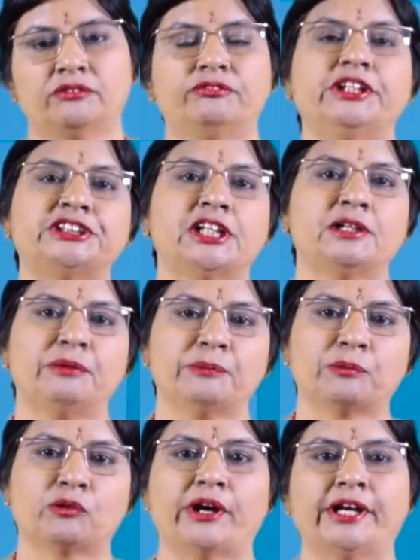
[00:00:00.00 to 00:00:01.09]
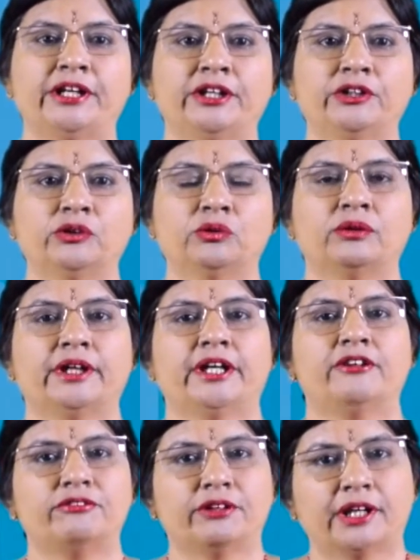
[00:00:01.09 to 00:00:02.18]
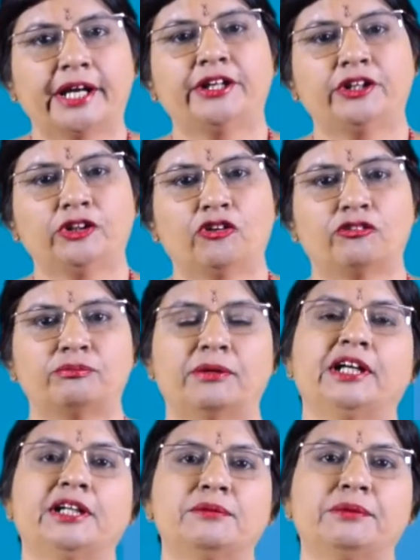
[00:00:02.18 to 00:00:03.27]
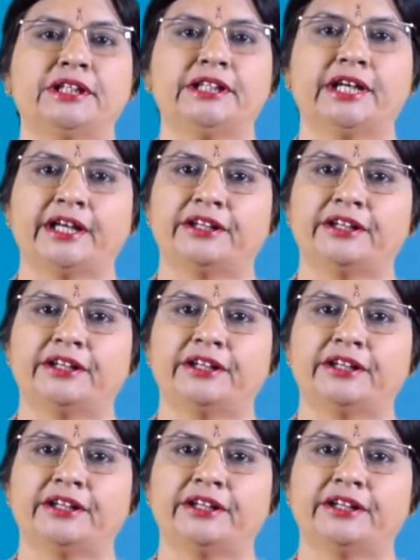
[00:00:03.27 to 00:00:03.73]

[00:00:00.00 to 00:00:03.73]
we shall be providing you a variety of multimedia